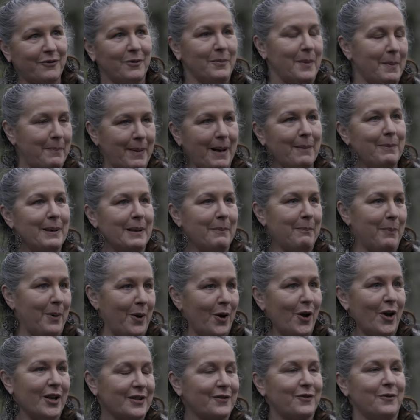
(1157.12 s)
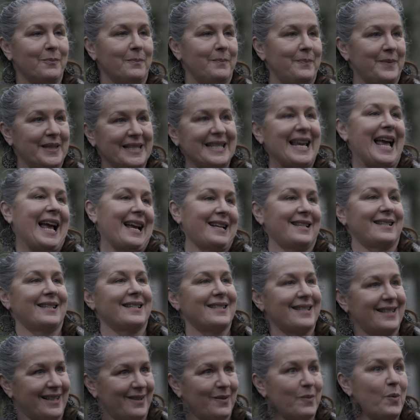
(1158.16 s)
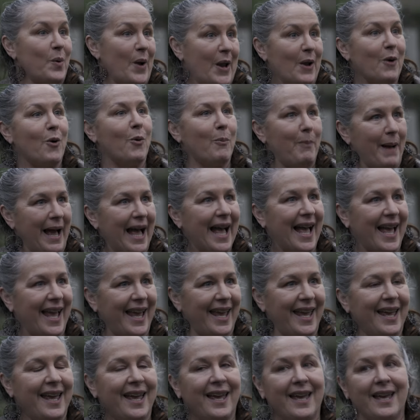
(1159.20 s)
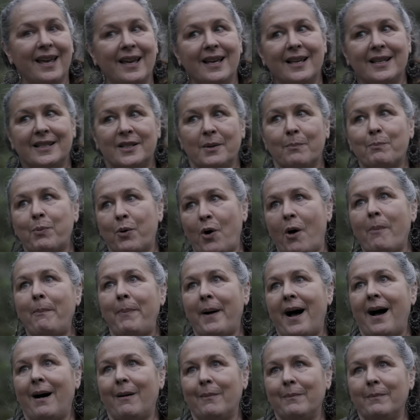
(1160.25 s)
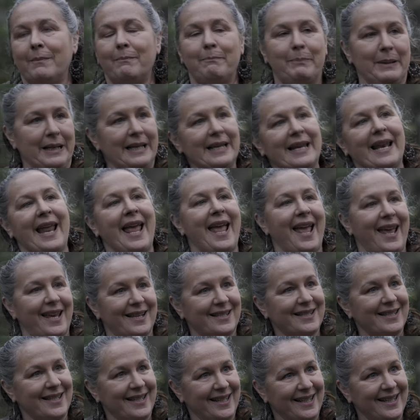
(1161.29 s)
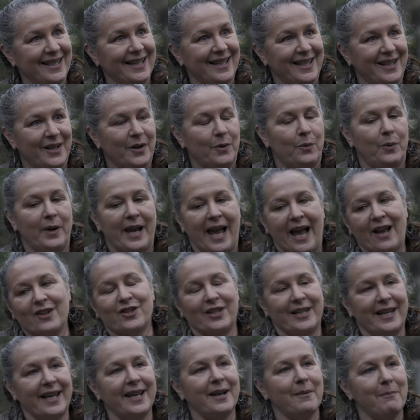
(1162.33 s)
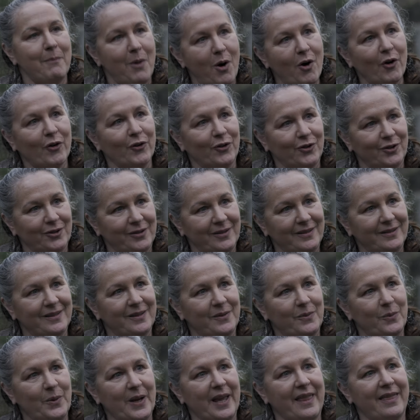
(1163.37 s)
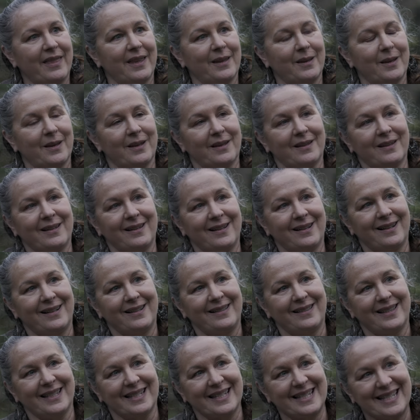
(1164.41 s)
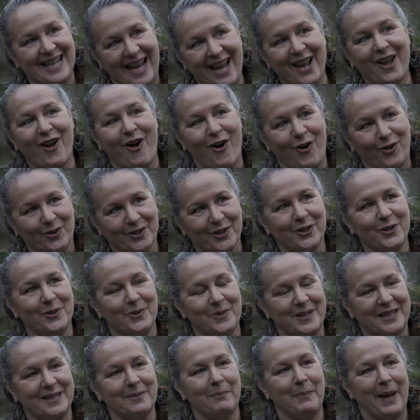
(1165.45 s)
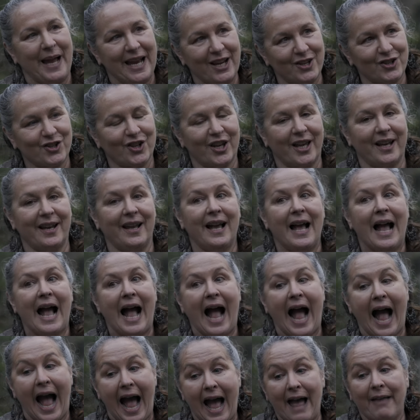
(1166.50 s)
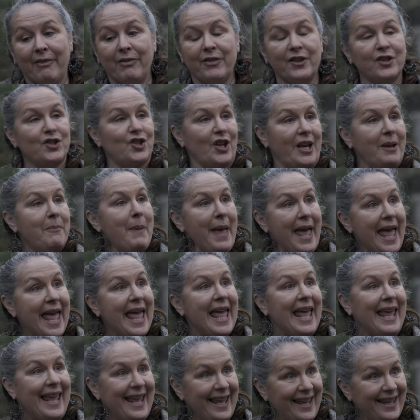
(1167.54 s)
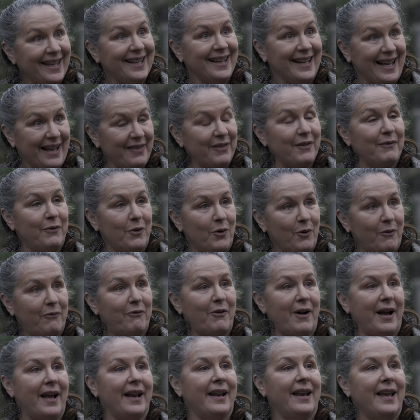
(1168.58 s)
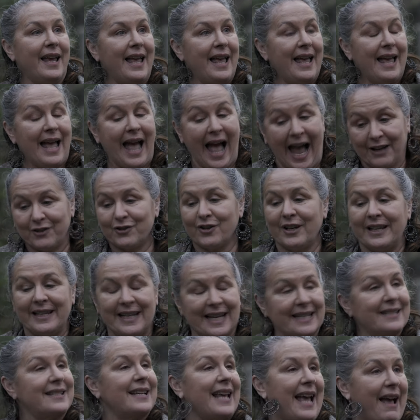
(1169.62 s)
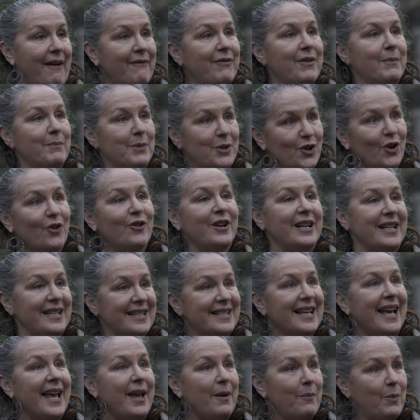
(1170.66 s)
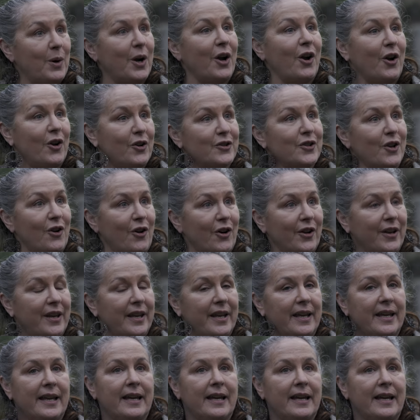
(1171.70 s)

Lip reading: from the public purse, from the taxes that we all pay, to prop up billionaires. We actually need a model where the stakeholder, who is the patient, and the GP at the forefront actually get to have the majority say in what goes on.